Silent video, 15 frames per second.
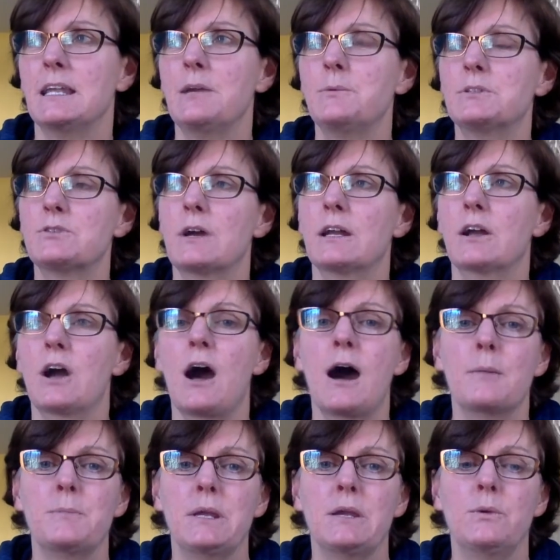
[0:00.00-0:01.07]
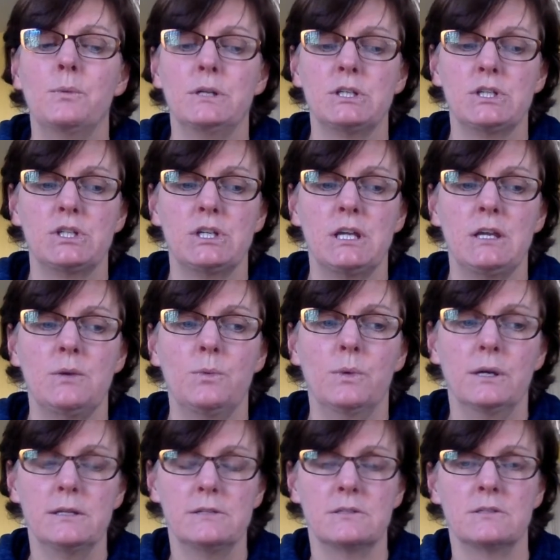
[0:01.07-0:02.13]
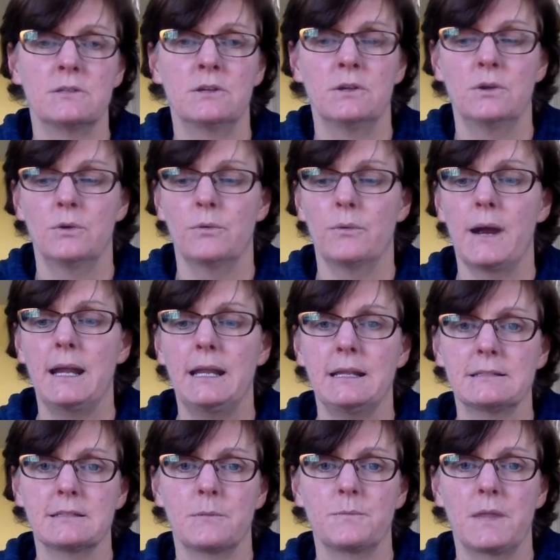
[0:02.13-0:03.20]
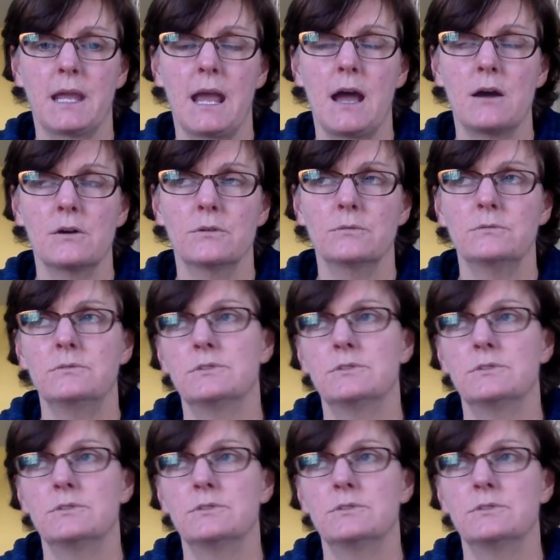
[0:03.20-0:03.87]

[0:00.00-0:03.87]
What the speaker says: He would try to copy when she was writing something out.